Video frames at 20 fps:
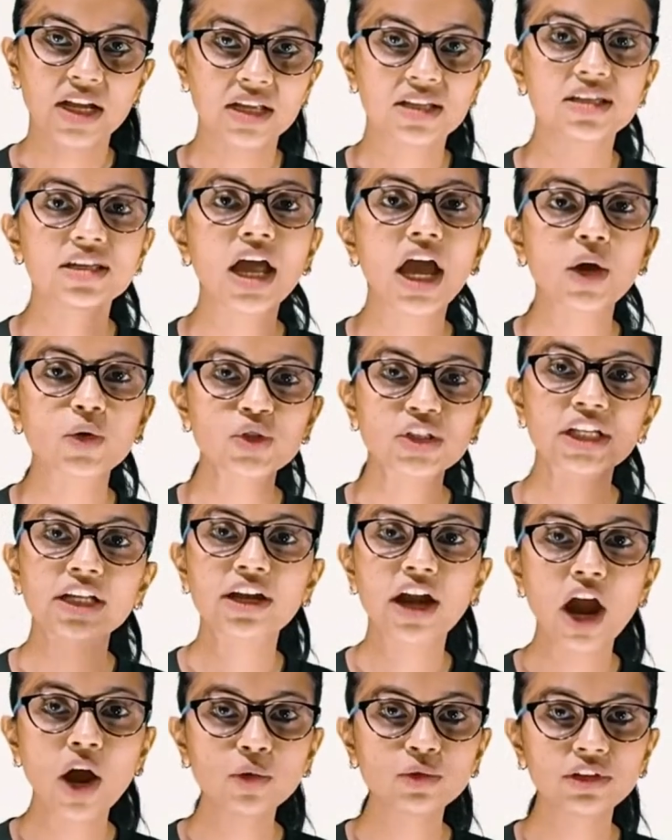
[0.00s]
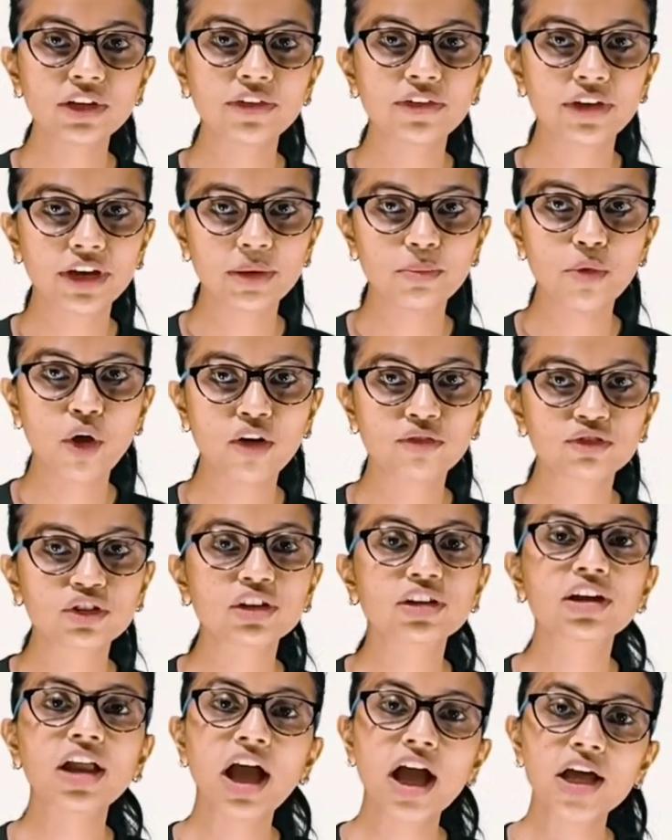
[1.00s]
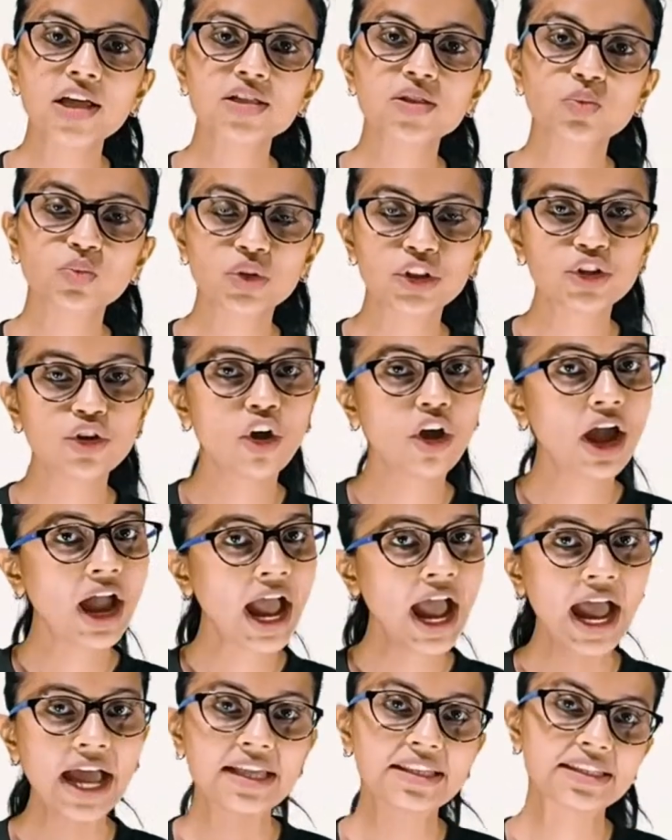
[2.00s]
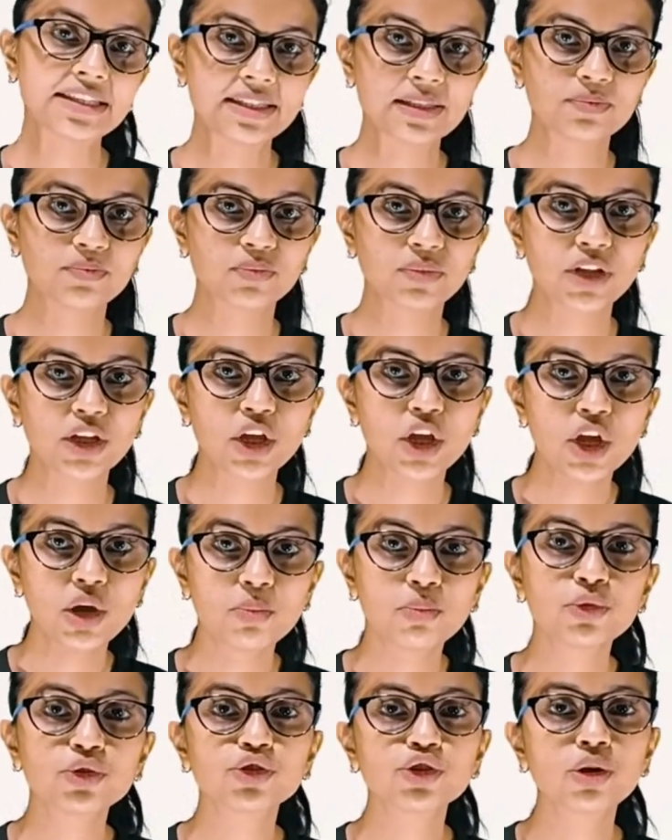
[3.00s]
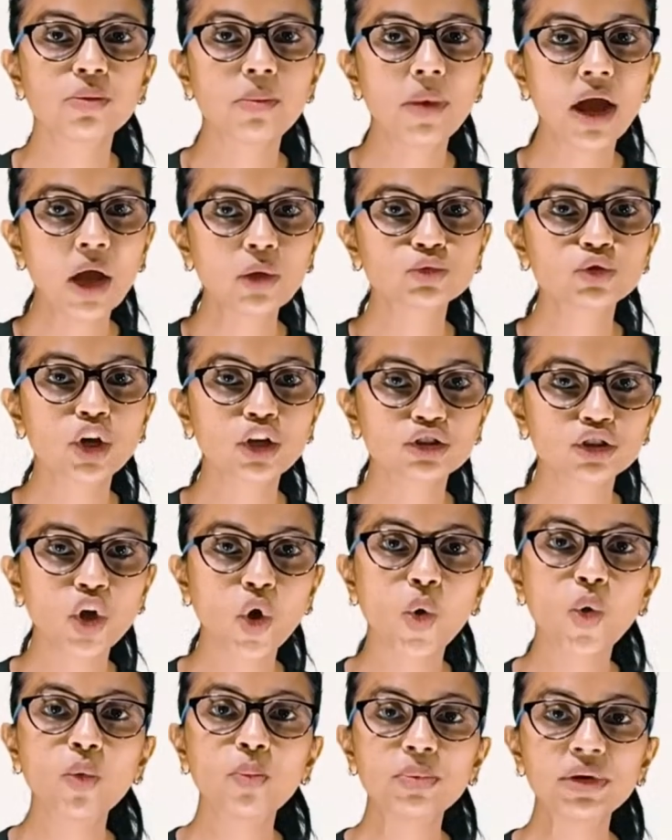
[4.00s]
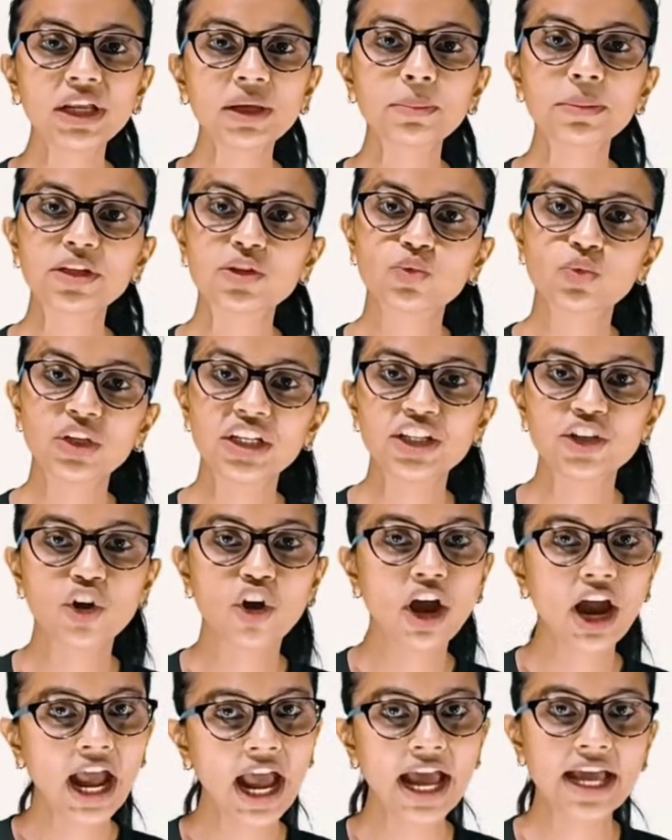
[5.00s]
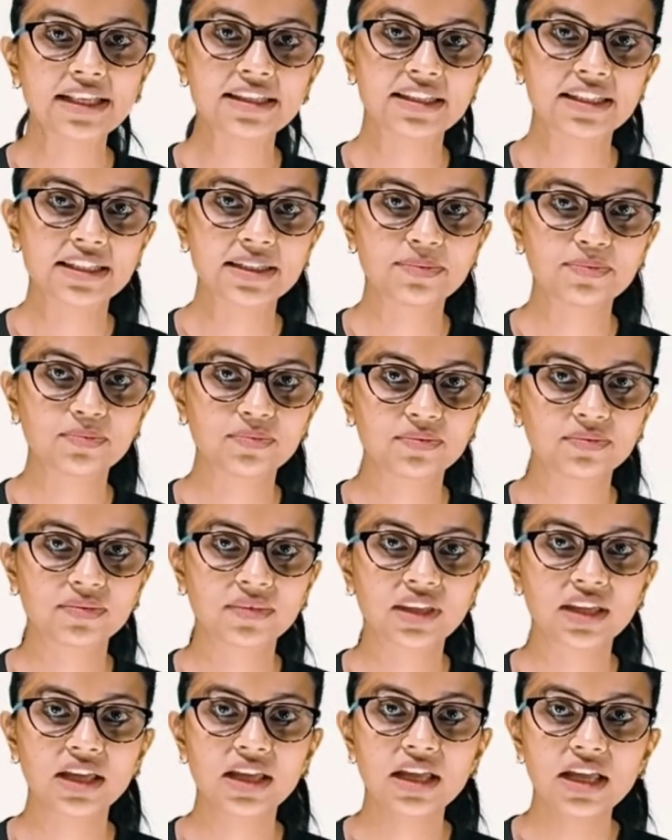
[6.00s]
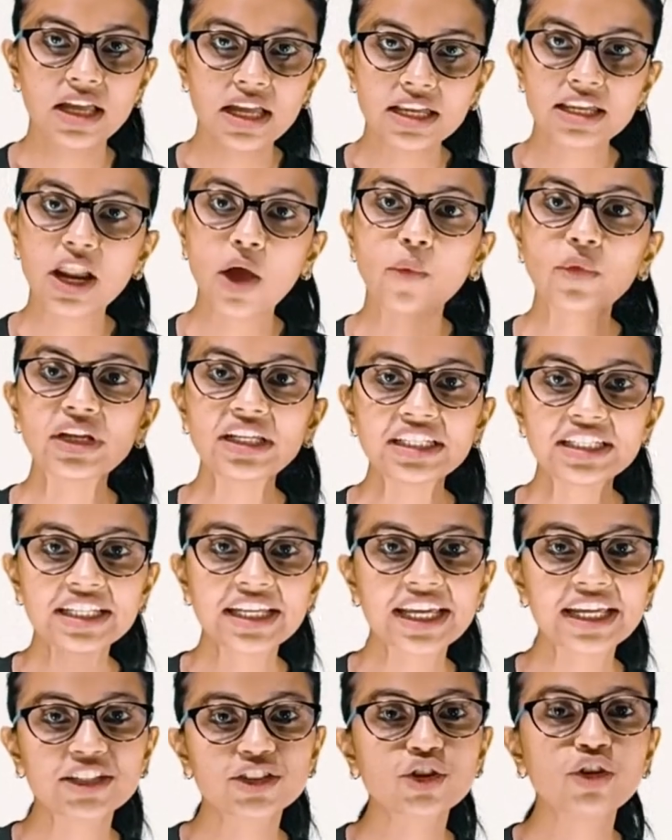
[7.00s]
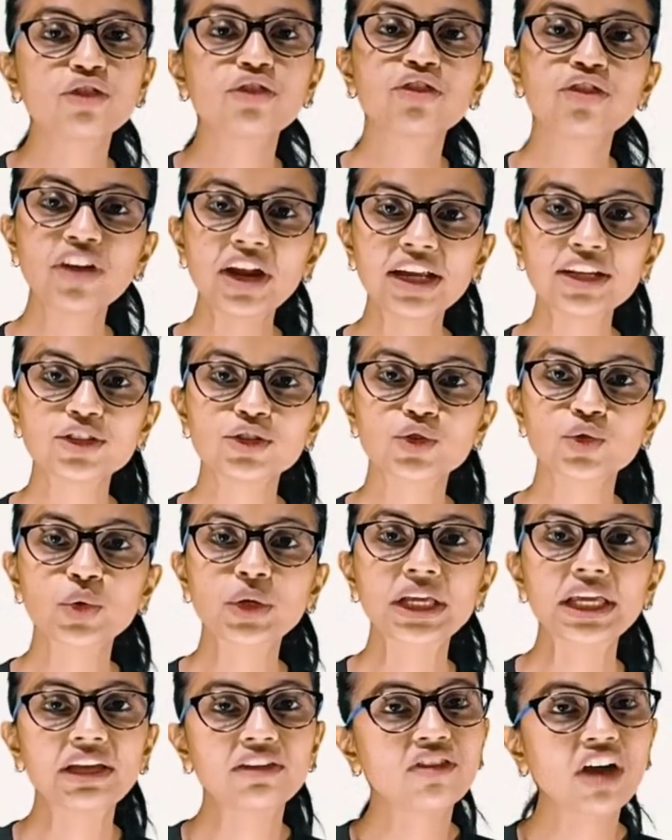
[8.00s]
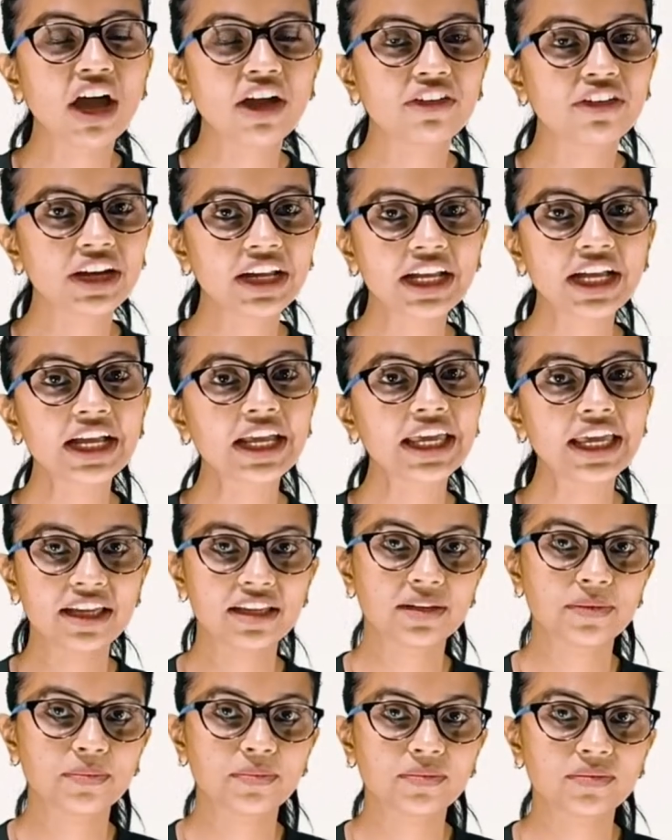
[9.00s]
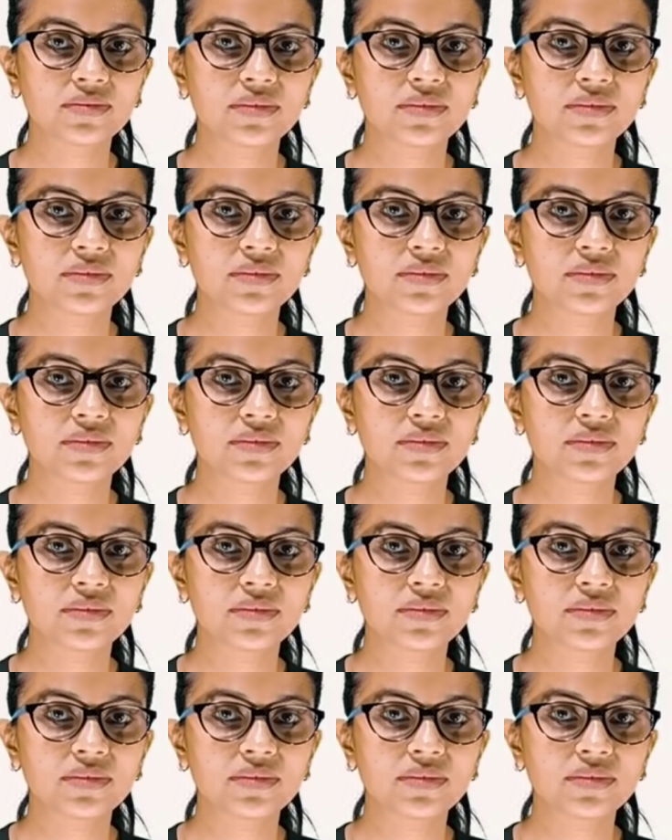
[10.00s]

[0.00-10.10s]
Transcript: Now surround the rim of the glass with your hands. Put your mouth on the opening between your hands. Now indicate your friend to give a ring again.